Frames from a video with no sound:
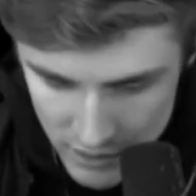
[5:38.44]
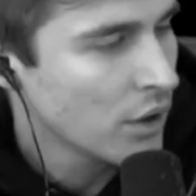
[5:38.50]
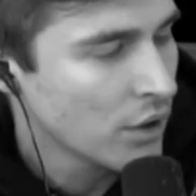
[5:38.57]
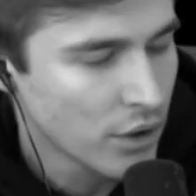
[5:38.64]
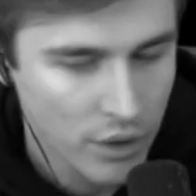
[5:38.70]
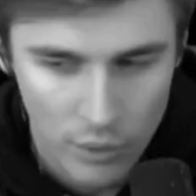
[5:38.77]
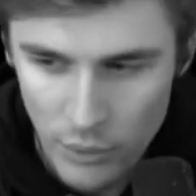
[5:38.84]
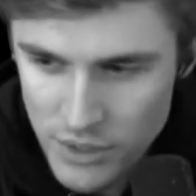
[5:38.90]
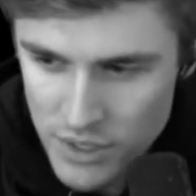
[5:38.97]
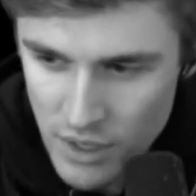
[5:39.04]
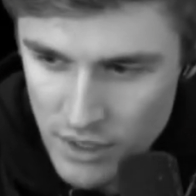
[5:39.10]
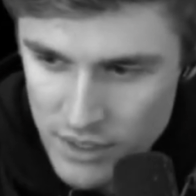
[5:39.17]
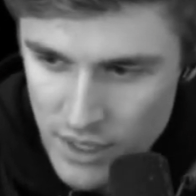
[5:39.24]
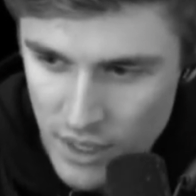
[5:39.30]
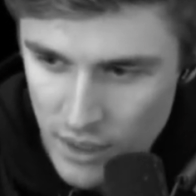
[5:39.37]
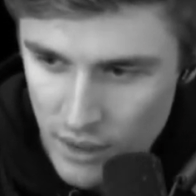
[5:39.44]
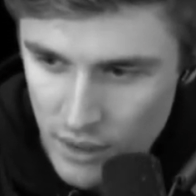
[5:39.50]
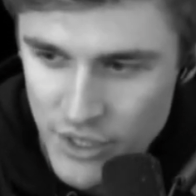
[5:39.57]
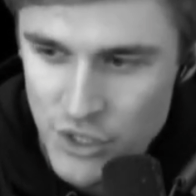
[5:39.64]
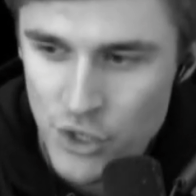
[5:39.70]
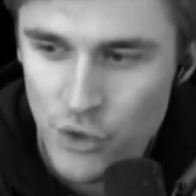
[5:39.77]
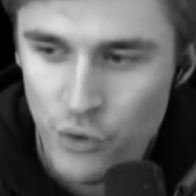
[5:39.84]
No. What song is that?
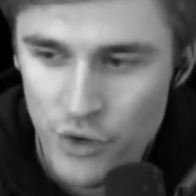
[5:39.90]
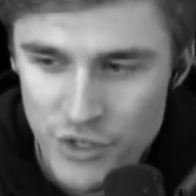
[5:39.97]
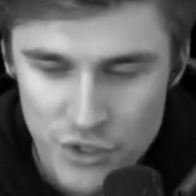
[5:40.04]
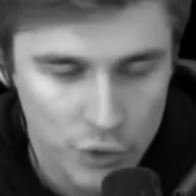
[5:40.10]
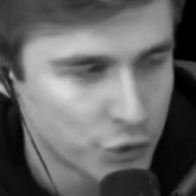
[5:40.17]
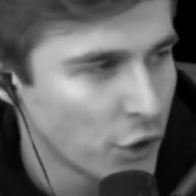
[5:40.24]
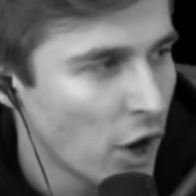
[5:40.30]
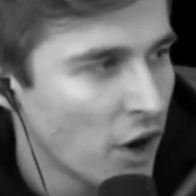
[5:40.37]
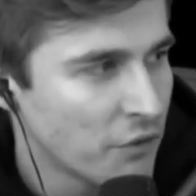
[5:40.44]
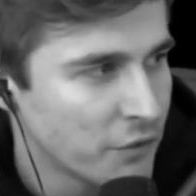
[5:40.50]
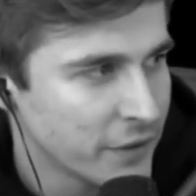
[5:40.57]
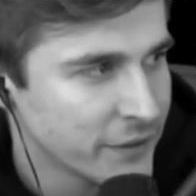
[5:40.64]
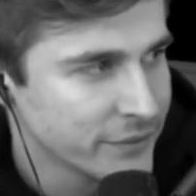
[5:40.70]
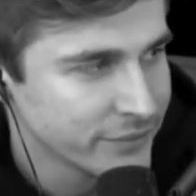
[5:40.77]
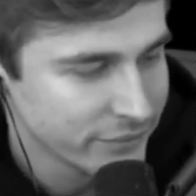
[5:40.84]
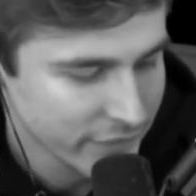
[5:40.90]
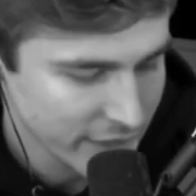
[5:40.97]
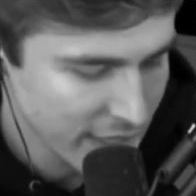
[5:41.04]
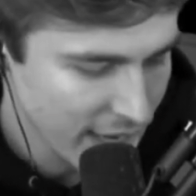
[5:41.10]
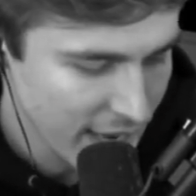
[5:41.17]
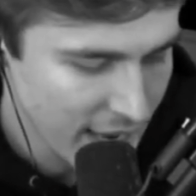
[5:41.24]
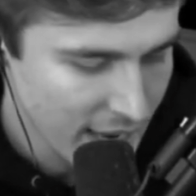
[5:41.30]
It's Crystal Dolphin.
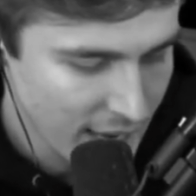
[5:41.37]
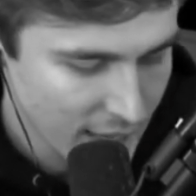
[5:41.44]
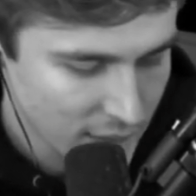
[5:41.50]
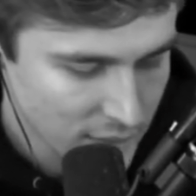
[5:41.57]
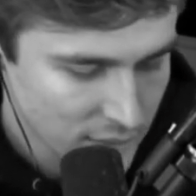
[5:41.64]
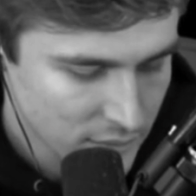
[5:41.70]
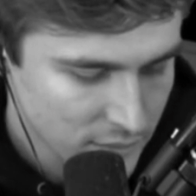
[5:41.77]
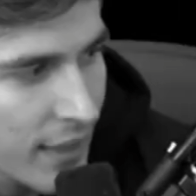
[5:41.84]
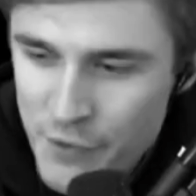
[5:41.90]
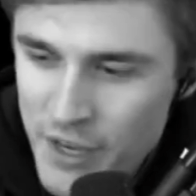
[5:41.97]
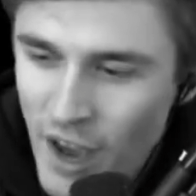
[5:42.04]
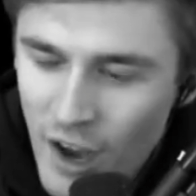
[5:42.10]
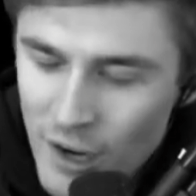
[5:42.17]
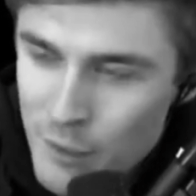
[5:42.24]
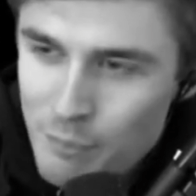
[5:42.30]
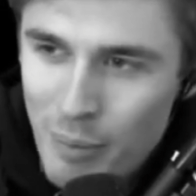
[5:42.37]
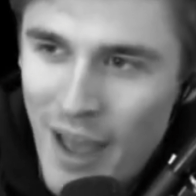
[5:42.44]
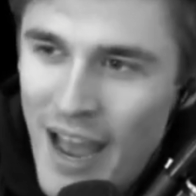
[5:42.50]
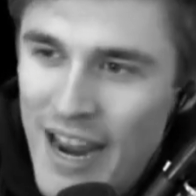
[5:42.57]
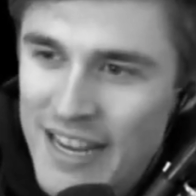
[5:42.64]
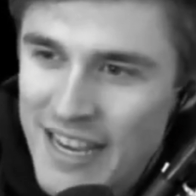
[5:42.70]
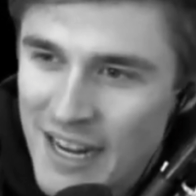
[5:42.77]
Yeah. If Young
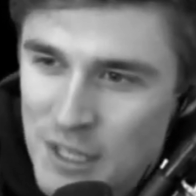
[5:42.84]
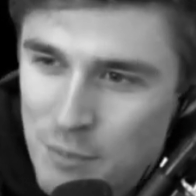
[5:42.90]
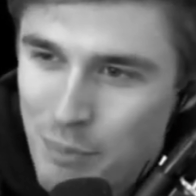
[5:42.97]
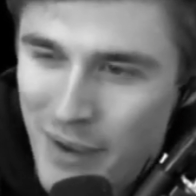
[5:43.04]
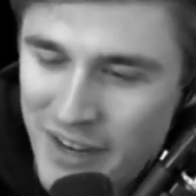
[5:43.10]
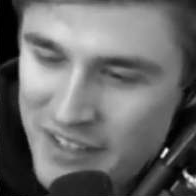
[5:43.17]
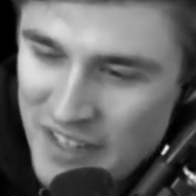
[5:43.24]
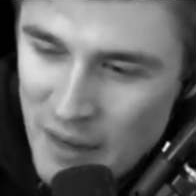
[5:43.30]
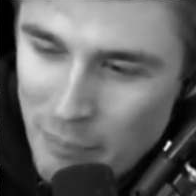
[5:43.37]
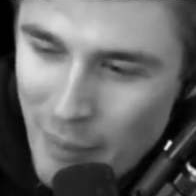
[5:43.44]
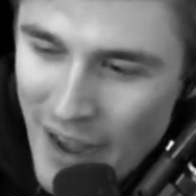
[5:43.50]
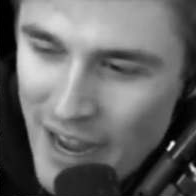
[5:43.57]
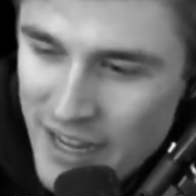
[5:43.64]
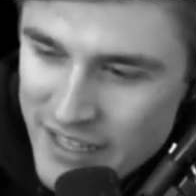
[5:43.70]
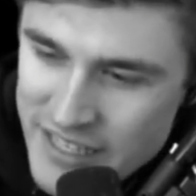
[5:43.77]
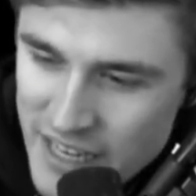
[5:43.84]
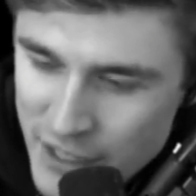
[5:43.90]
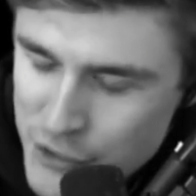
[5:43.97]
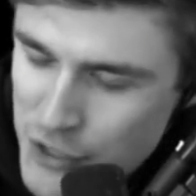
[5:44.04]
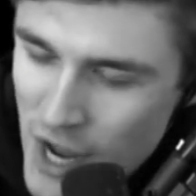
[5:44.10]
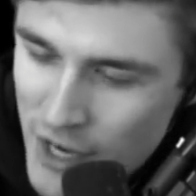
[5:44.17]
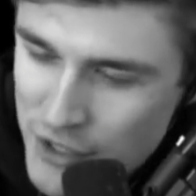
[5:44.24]
Bay gets picked up by a
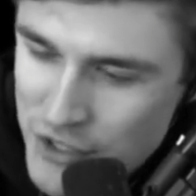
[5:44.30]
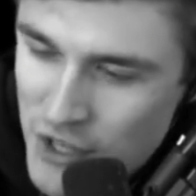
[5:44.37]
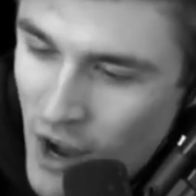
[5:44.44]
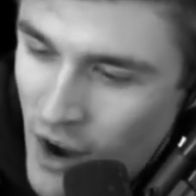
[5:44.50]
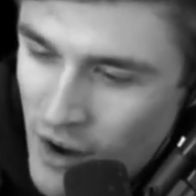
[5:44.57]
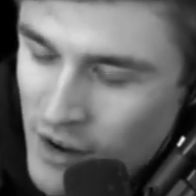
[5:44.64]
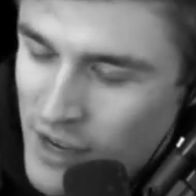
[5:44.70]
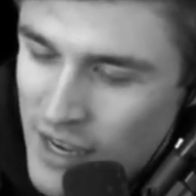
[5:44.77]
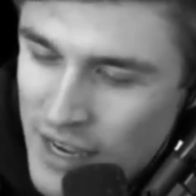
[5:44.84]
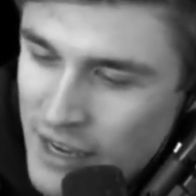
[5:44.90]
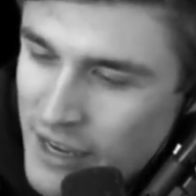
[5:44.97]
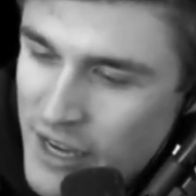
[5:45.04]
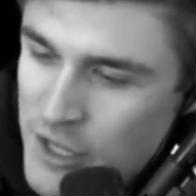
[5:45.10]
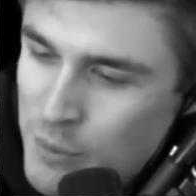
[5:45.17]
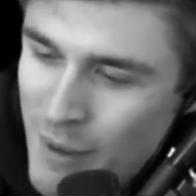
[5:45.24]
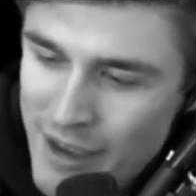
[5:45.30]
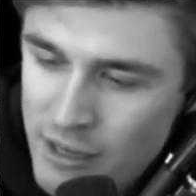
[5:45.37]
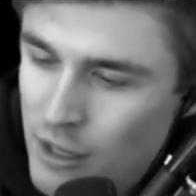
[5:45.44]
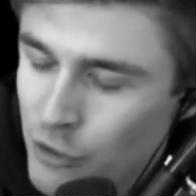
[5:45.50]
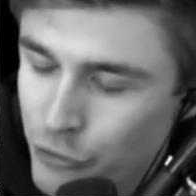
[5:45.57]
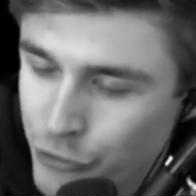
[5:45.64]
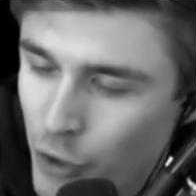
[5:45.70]
TikTok star, he's
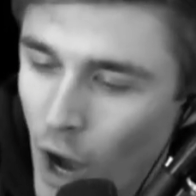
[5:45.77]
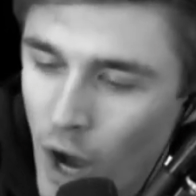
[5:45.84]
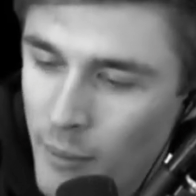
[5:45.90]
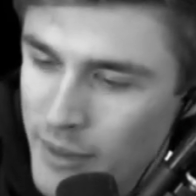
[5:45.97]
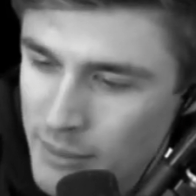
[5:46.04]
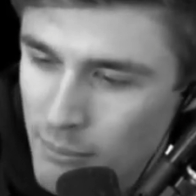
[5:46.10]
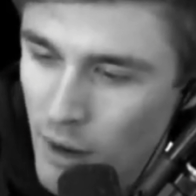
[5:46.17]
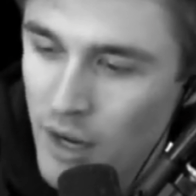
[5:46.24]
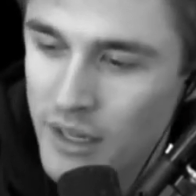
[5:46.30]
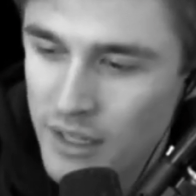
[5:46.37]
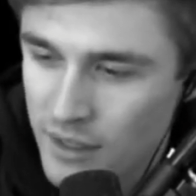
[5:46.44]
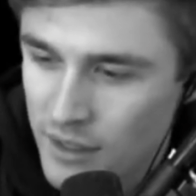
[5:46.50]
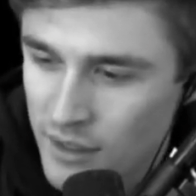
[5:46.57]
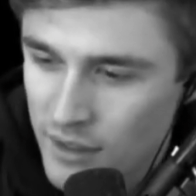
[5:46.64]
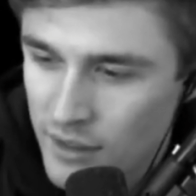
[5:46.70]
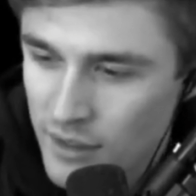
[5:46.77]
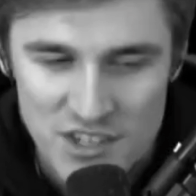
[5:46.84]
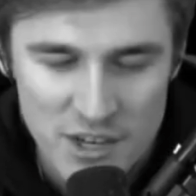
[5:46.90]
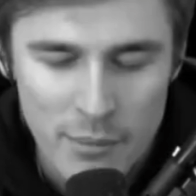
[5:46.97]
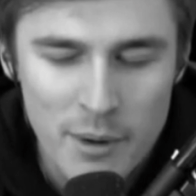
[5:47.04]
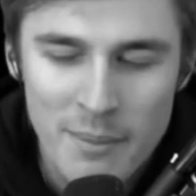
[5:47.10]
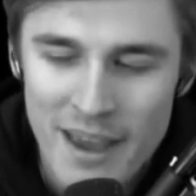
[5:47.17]
making dummy money.
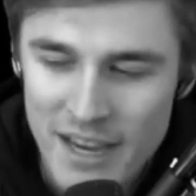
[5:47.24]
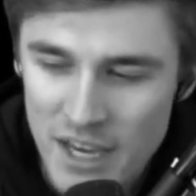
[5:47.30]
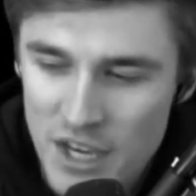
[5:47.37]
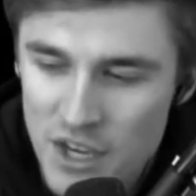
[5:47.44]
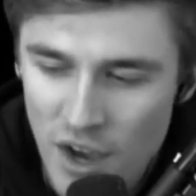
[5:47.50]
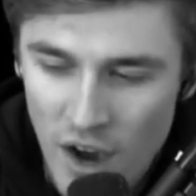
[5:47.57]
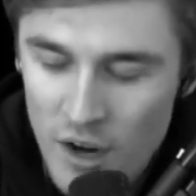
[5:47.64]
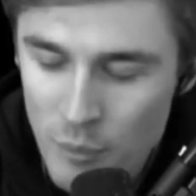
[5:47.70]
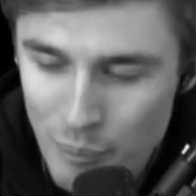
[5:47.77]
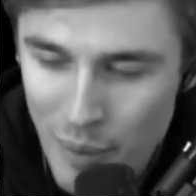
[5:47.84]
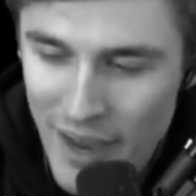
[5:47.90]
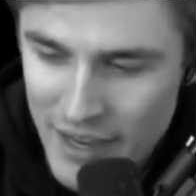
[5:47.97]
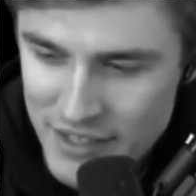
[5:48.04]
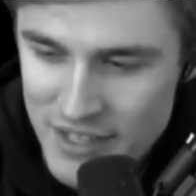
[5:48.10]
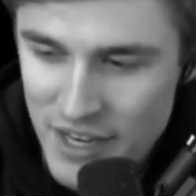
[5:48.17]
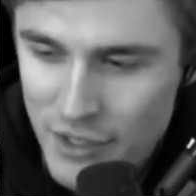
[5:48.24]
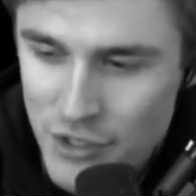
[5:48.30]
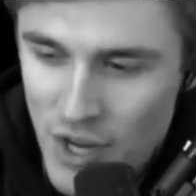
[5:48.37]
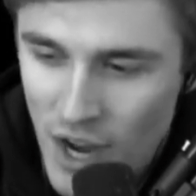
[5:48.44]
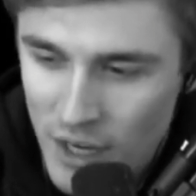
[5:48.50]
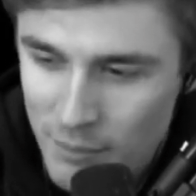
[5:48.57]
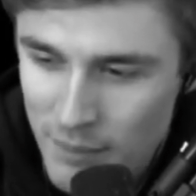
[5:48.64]
Somebody make a Young Bay
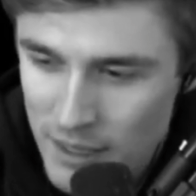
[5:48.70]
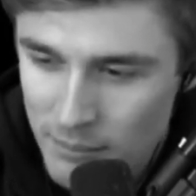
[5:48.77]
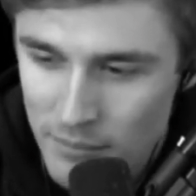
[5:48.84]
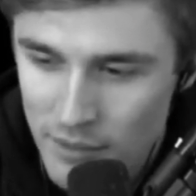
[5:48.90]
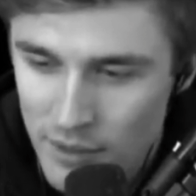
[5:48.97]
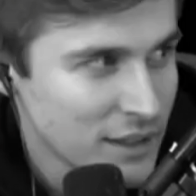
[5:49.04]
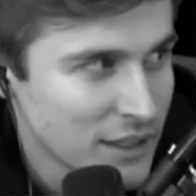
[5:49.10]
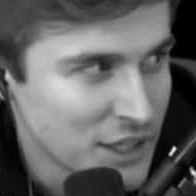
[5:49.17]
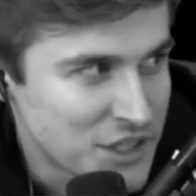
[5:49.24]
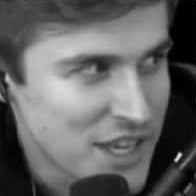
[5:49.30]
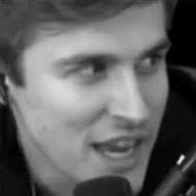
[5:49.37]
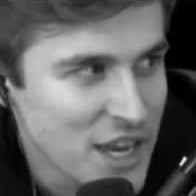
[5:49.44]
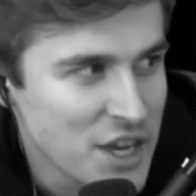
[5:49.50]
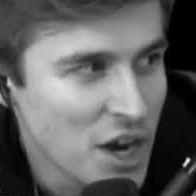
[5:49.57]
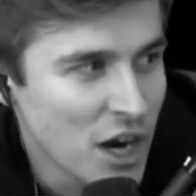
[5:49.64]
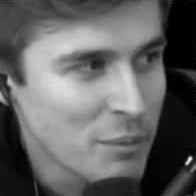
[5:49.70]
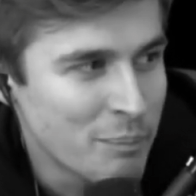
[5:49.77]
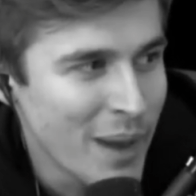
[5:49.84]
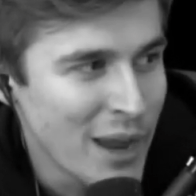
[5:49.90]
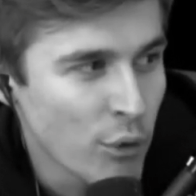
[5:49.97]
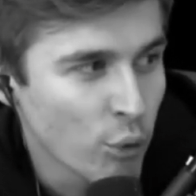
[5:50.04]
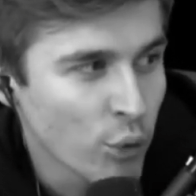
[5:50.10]
TikTok meme. Let's get Young
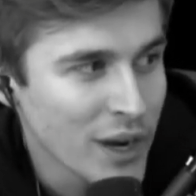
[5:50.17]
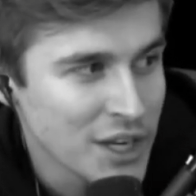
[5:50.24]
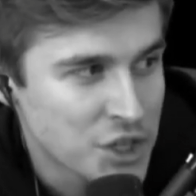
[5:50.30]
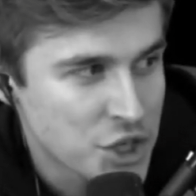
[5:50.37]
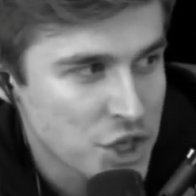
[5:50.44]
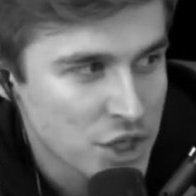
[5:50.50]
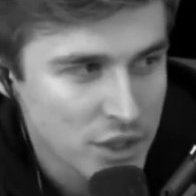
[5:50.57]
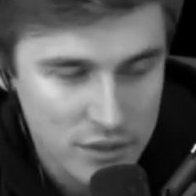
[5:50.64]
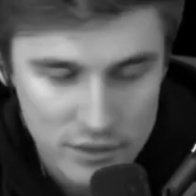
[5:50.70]
Bay rich.